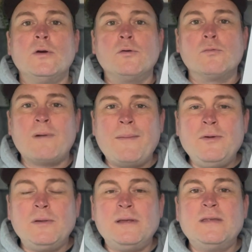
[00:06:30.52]
grab
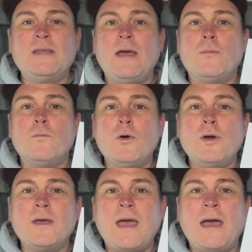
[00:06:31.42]
your list and
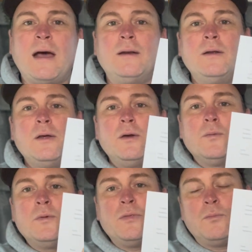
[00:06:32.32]
work out
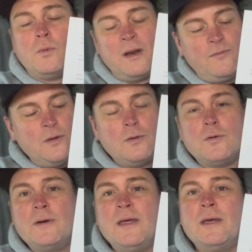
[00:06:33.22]
with whatever you're
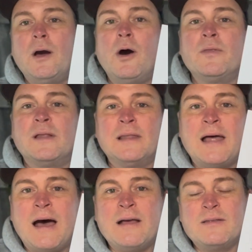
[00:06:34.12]
cooking on the
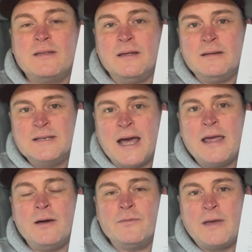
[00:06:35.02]
last
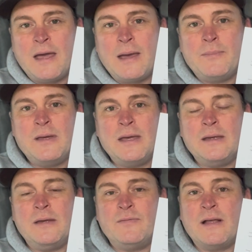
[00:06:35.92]
day of
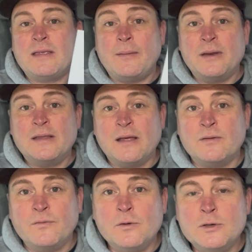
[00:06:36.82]
camping, if that's how many days
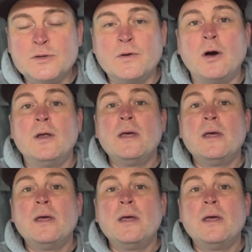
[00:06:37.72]
of food you got,